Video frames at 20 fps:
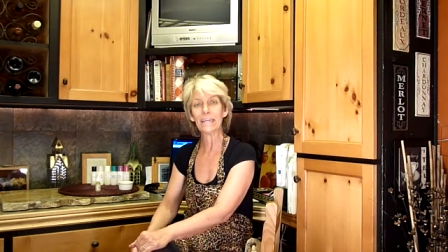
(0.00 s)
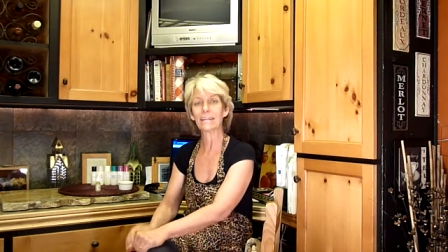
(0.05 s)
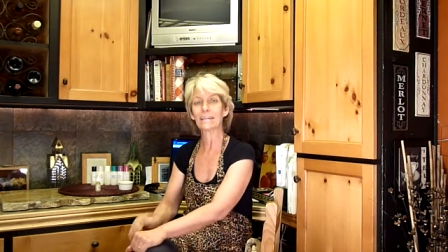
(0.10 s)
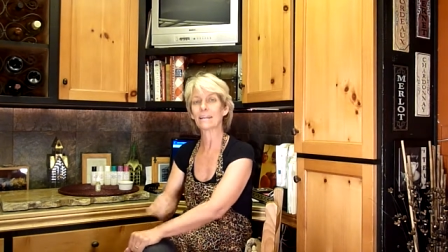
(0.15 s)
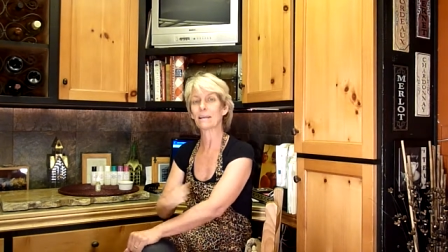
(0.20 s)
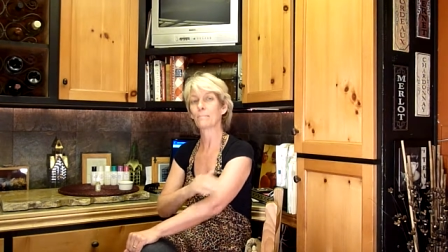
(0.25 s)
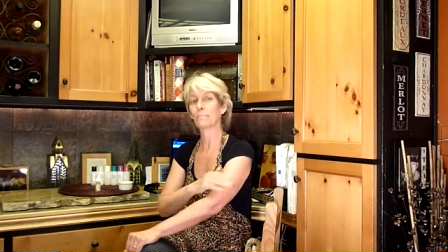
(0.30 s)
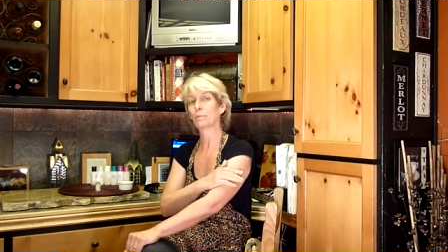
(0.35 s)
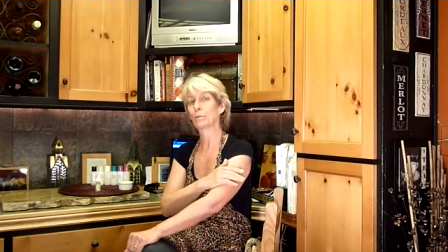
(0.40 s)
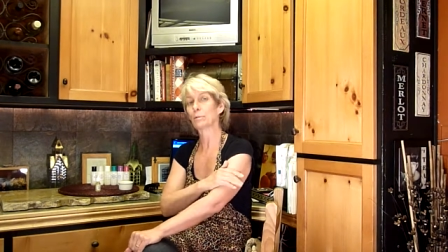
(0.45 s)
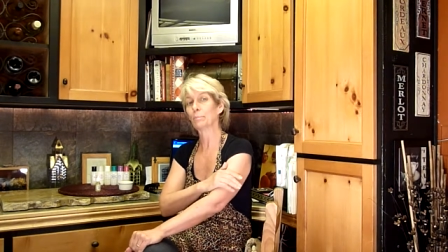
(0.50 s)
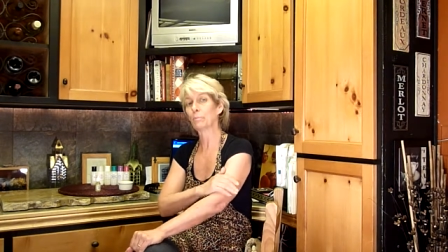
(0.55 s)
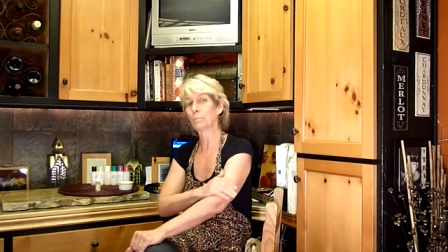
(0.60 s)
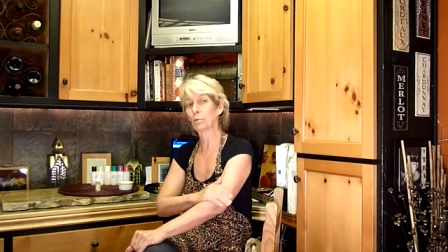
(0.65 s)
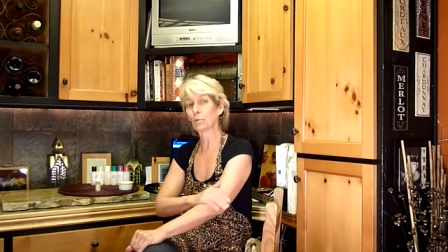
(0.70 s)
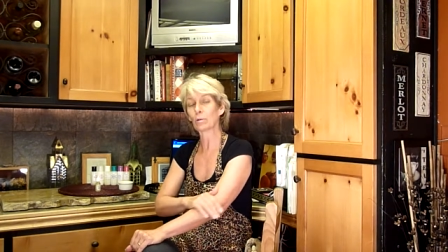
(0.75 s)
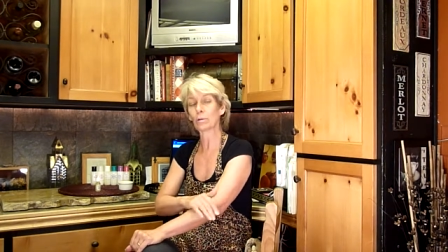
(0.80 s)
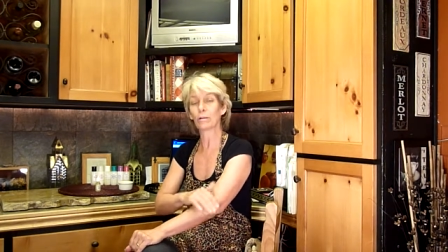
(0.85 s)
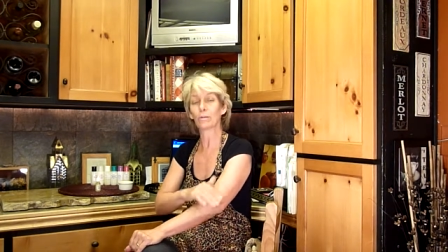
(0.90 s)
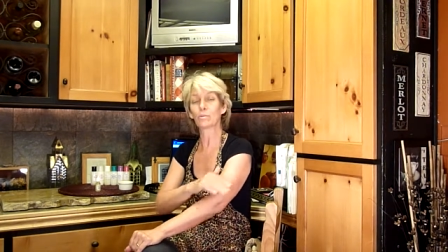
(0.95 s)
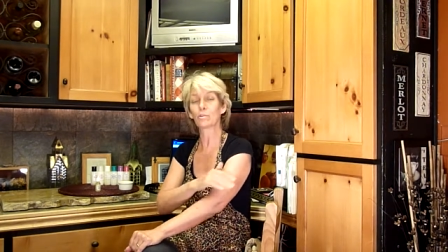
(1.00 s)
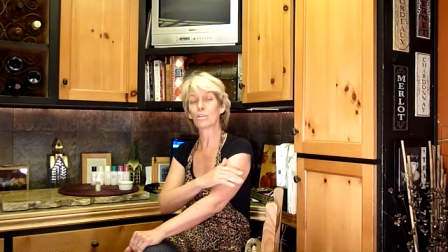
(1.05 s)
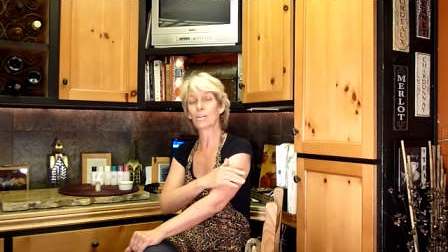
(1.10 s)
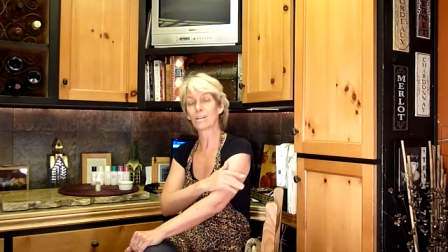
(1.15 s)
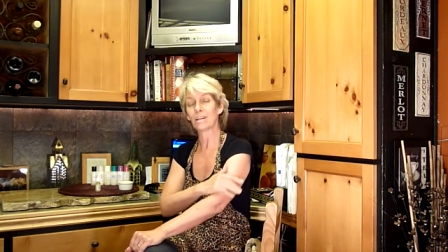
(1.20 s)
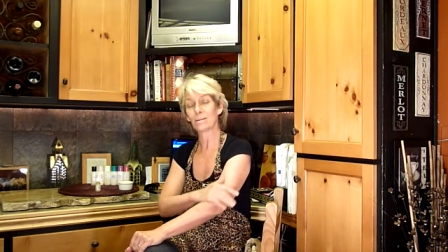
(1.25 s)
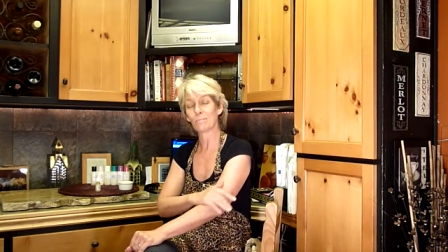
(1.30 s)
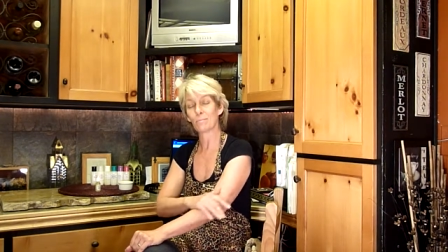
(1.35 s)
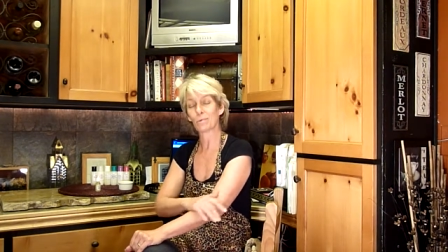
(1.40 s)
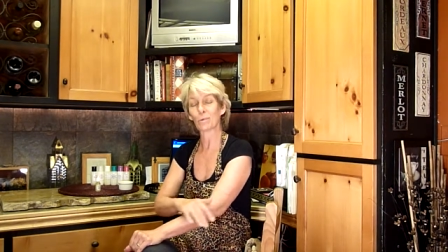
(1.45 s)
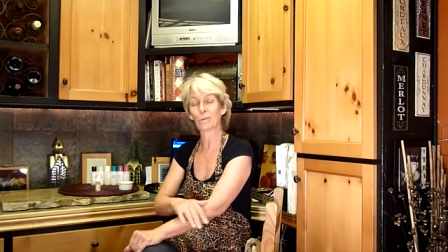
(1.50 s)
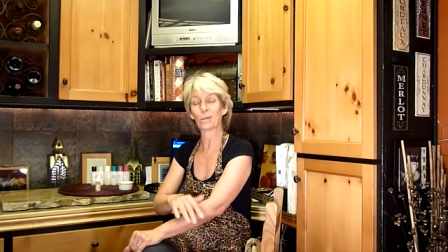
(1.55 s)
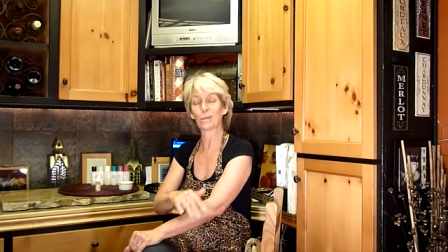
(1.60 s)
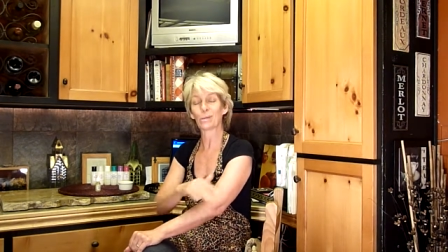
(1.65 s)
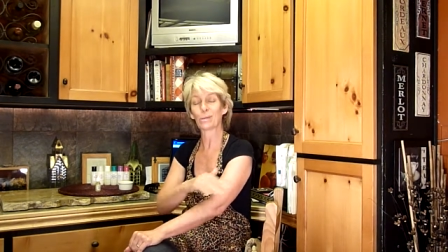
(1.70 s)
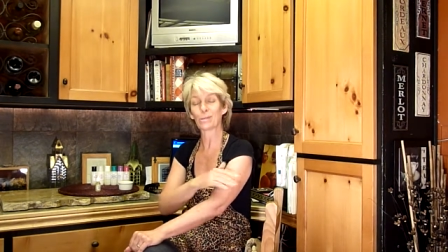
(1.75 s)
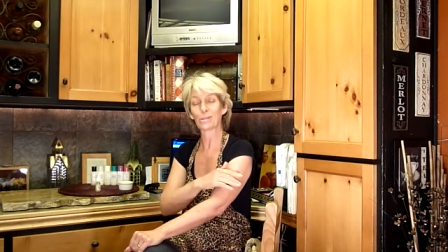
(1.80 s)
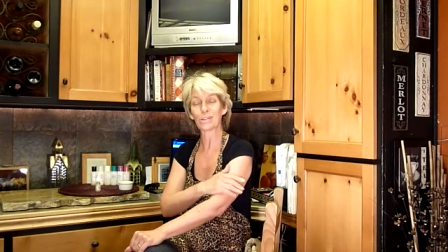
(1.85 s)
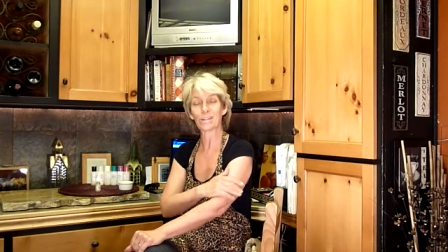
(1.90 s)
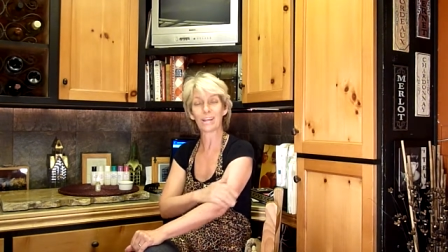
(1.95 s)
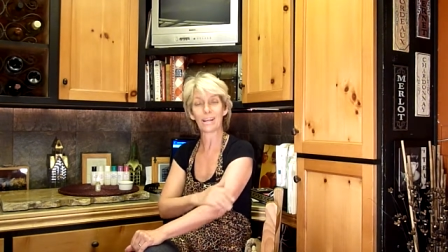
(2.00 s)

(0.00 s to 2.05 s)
and I put more lotion and more lotion